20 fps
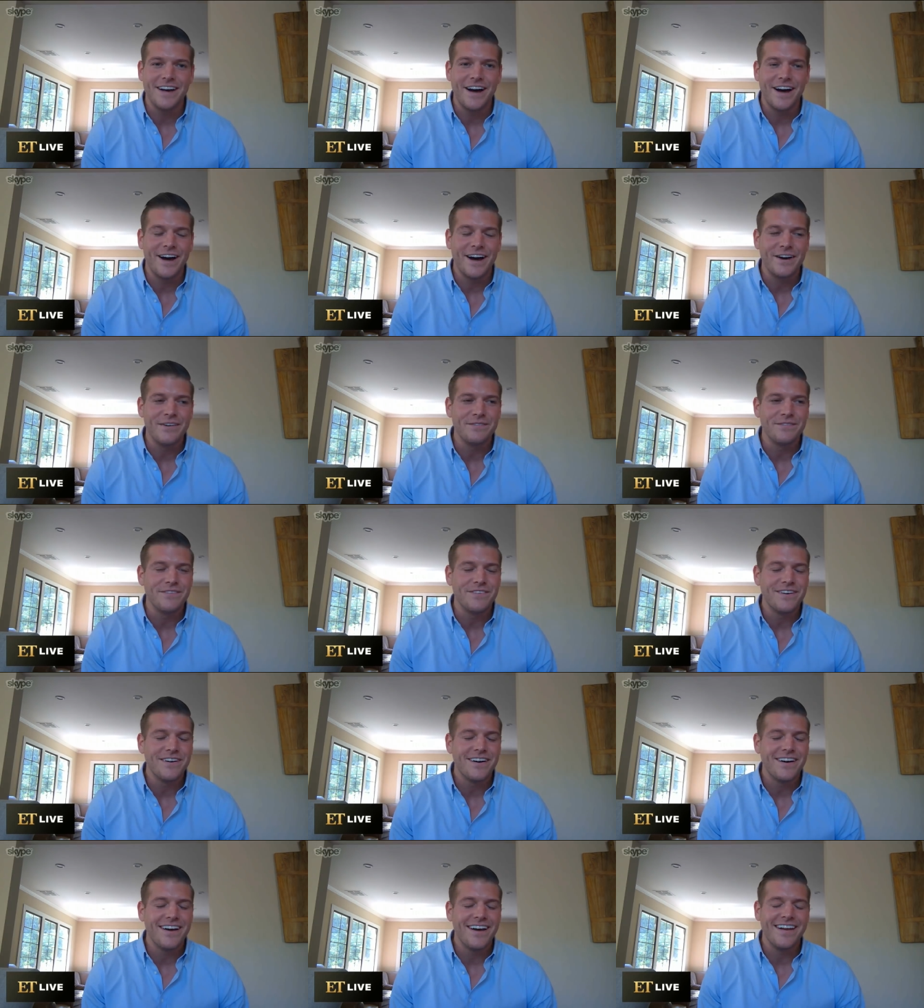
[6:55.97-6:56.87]
Um,
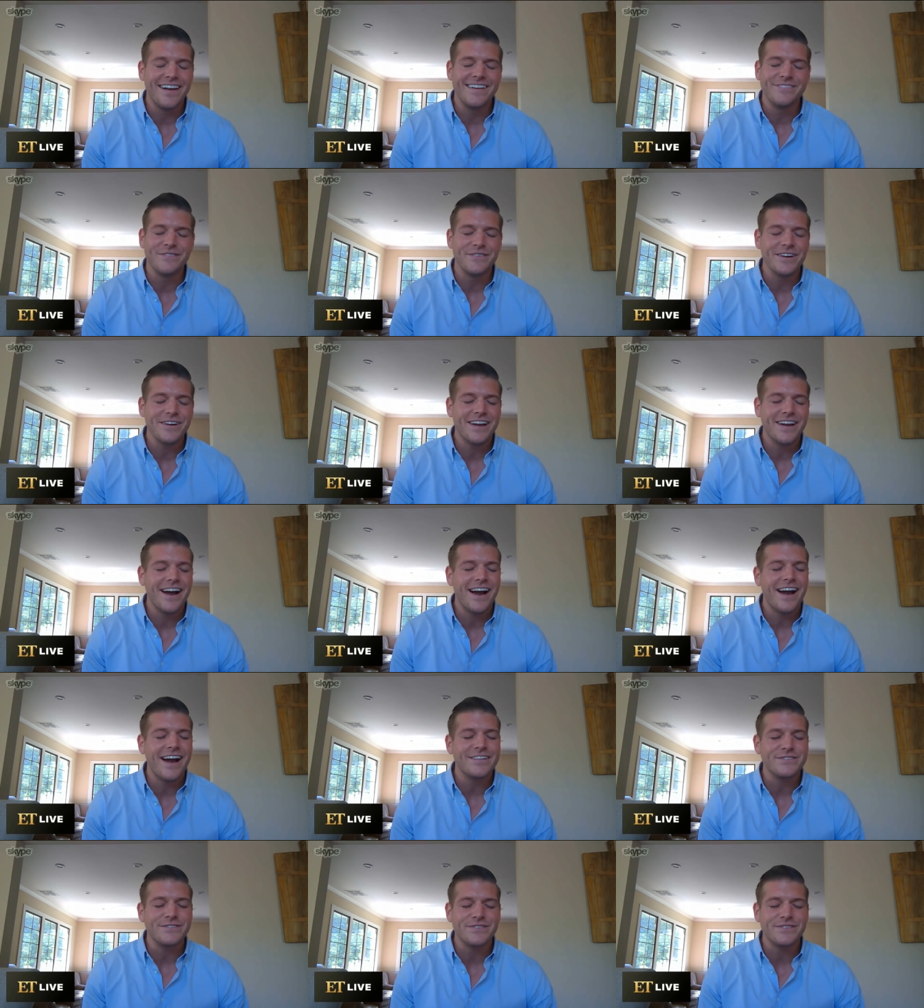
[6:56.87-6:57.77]
and,
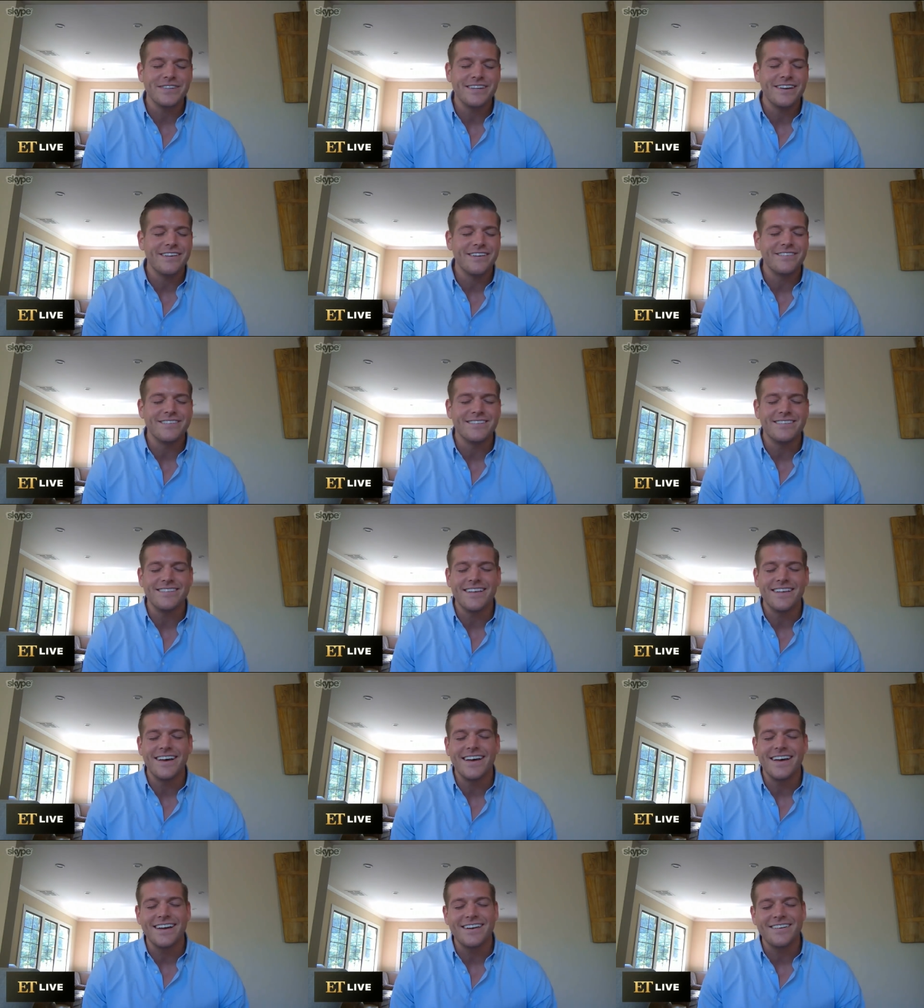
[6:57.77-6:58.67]
gosh, it was,
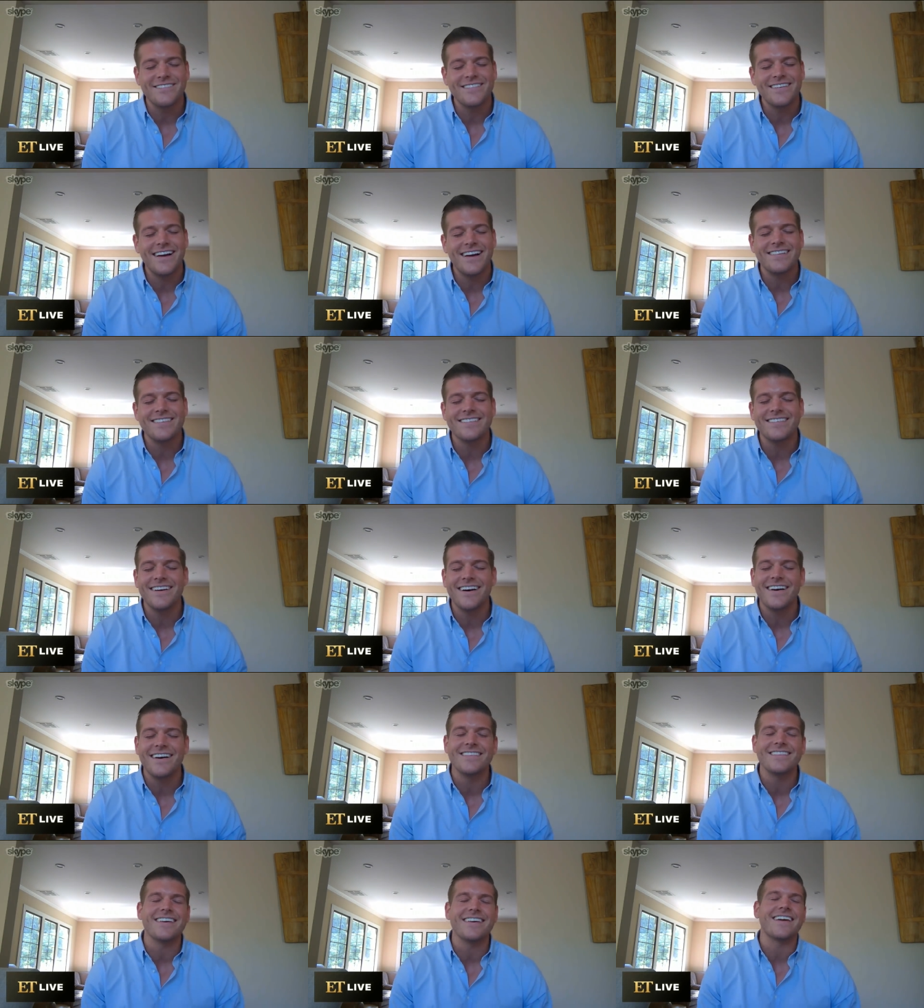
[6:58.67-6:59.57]
like, when I
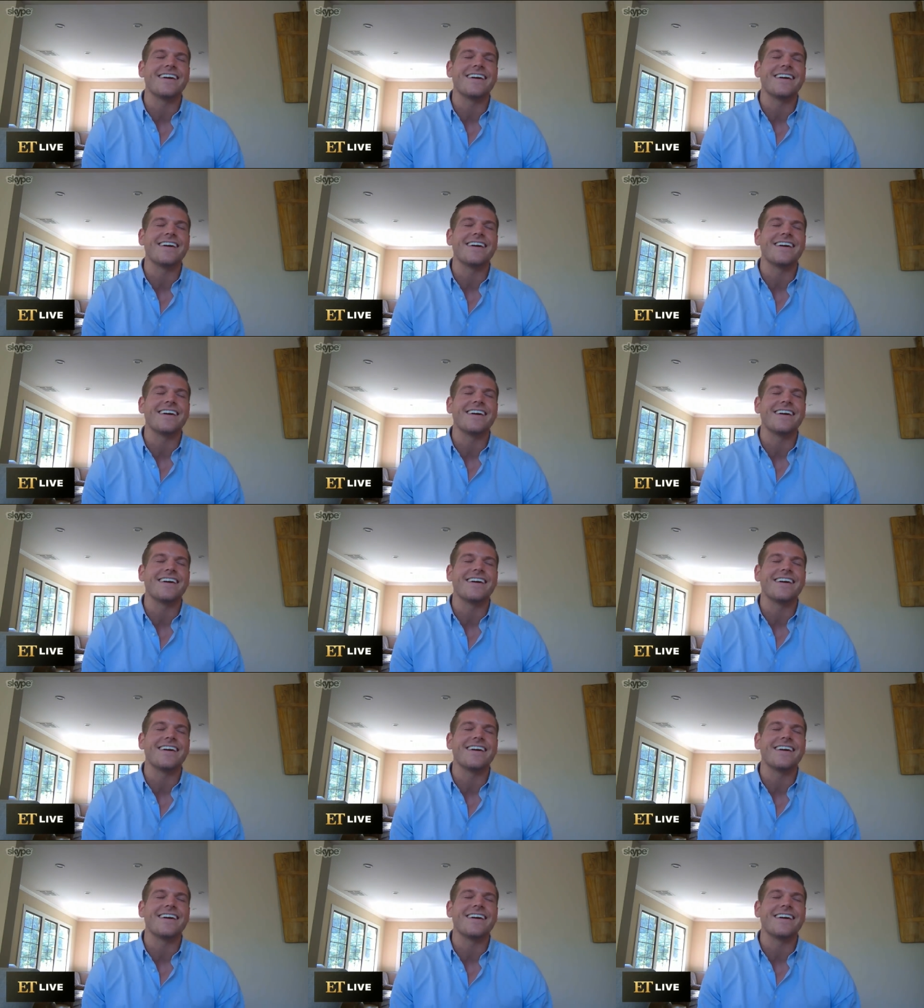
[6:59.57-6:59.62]
saw, I was